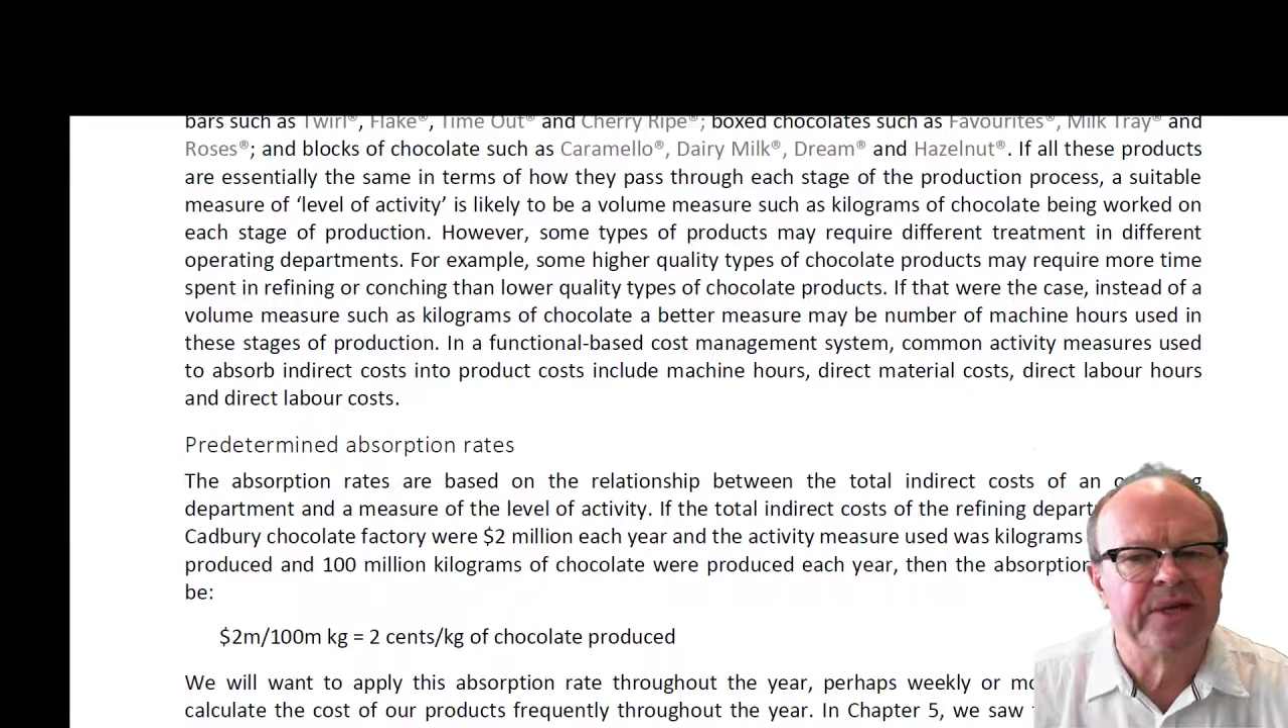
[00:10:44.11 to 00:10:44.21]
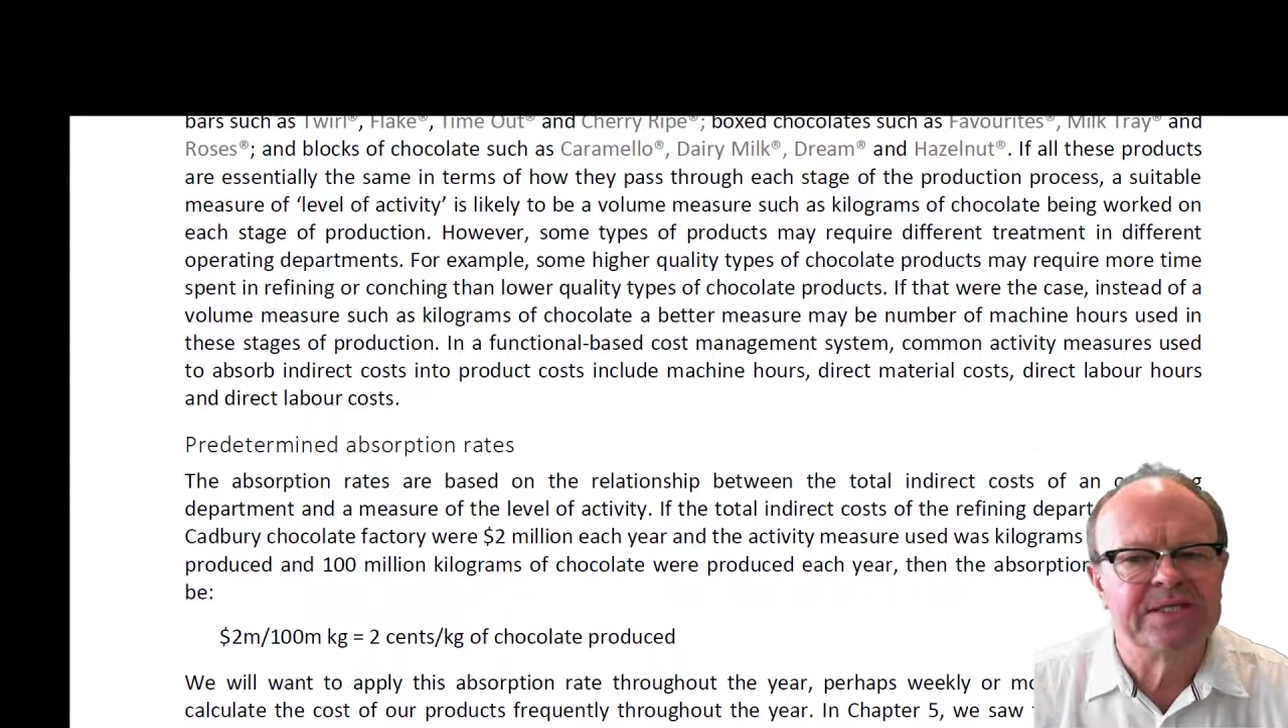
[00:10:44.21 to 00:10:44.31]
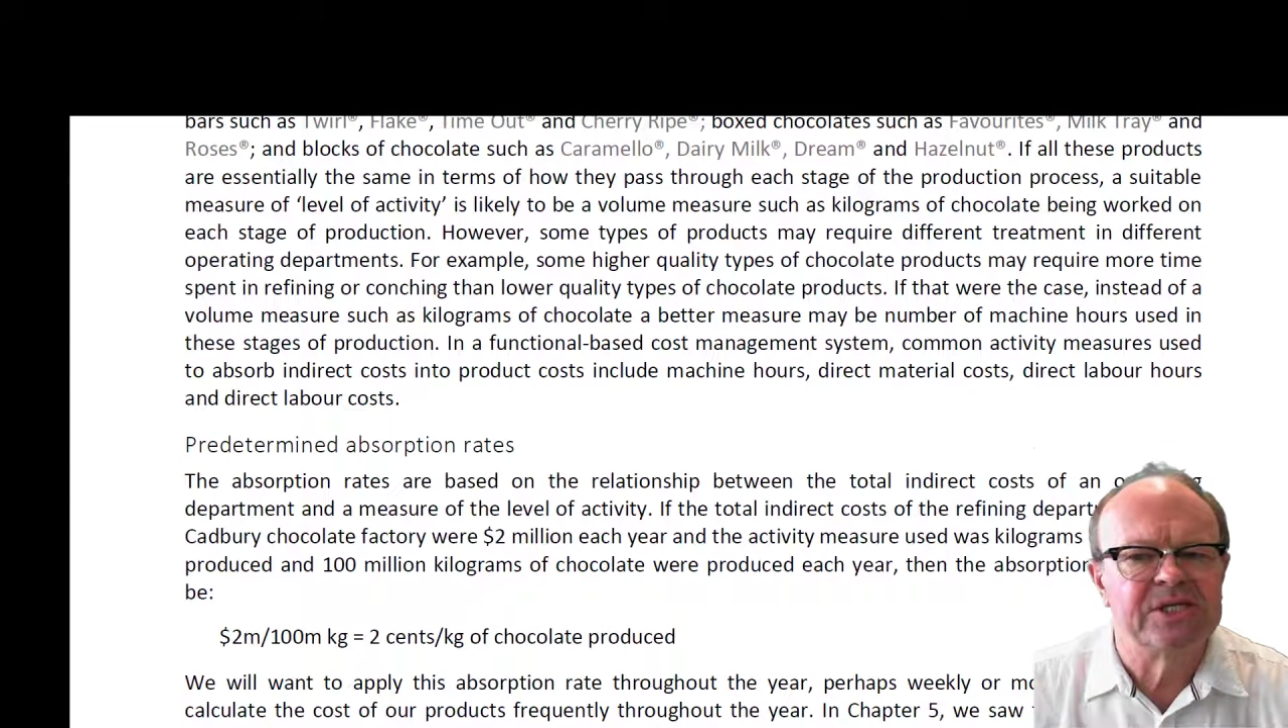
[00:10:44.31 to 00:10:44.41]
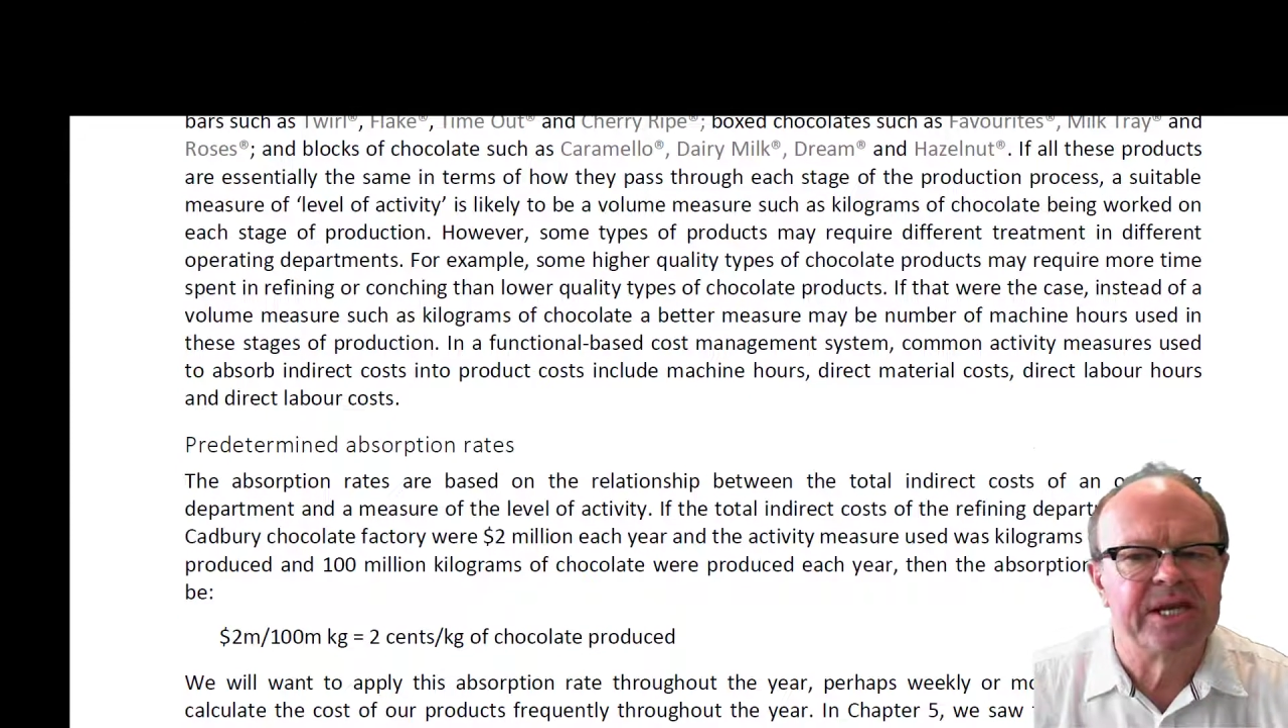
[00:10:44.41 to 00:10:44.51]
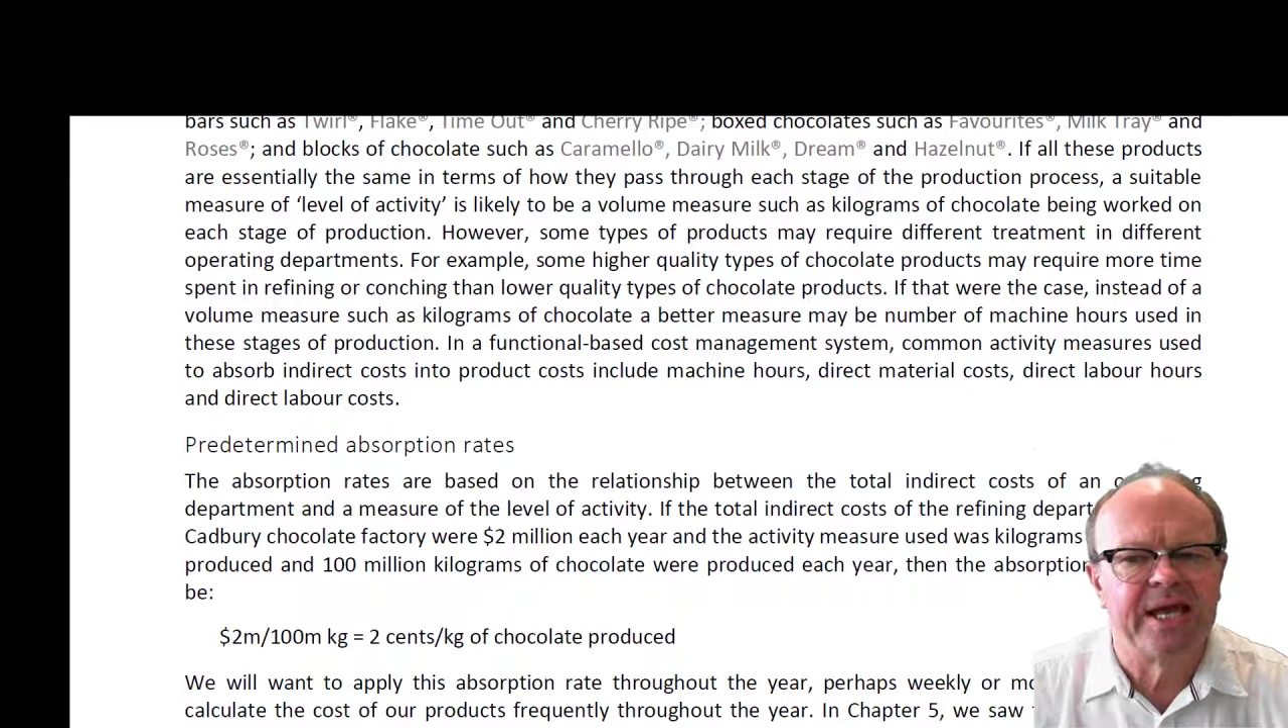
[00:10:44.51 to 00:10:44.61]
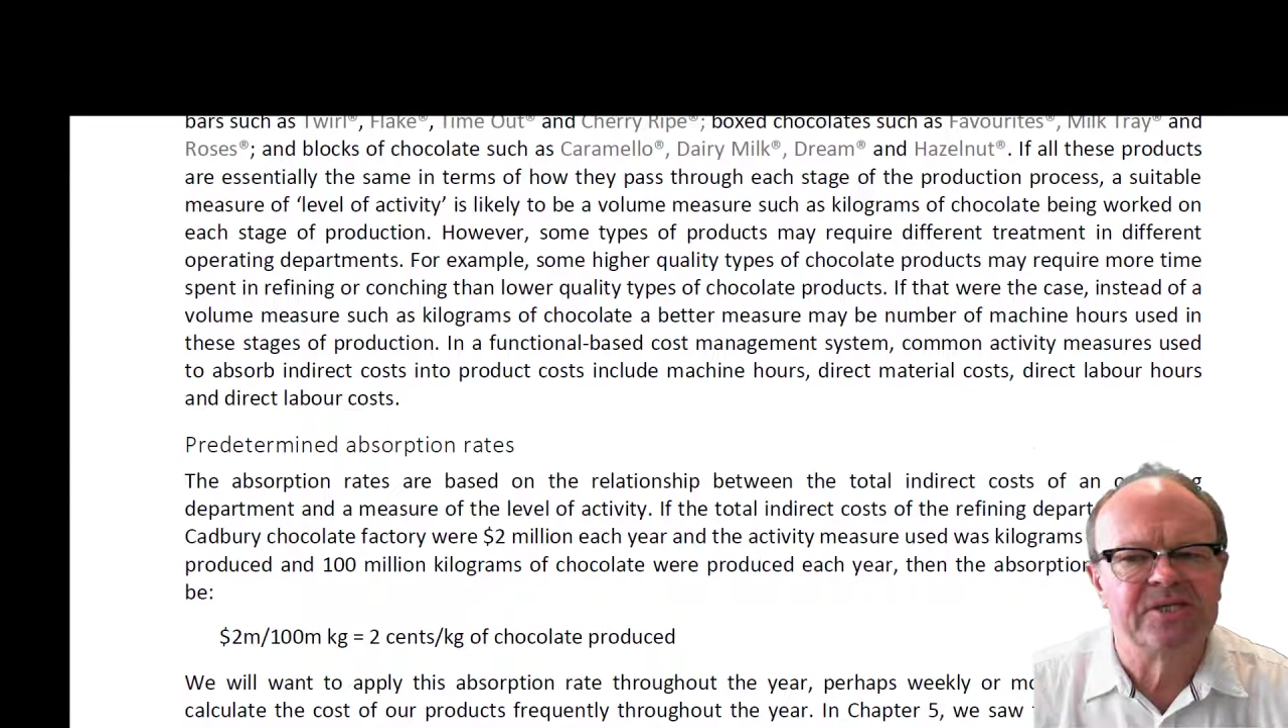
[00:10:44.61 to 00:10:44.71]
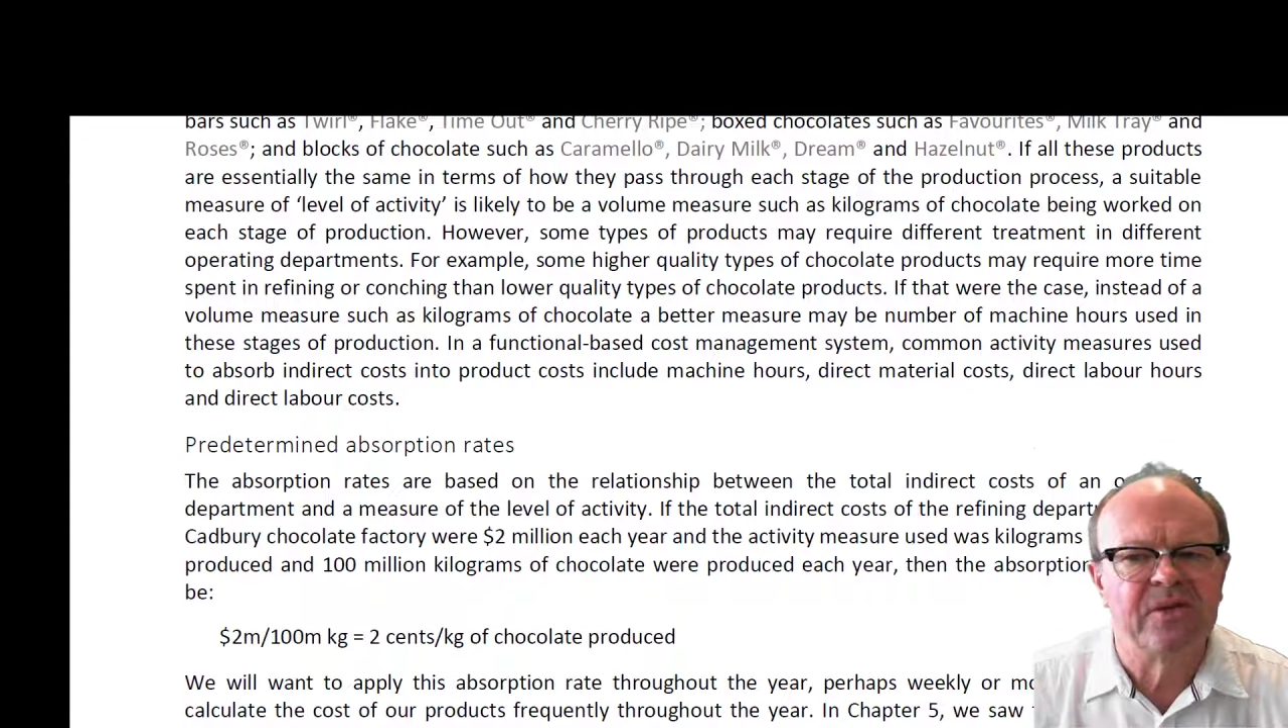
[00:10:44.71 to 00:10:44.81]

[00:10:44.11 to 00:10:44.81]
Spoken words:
each stage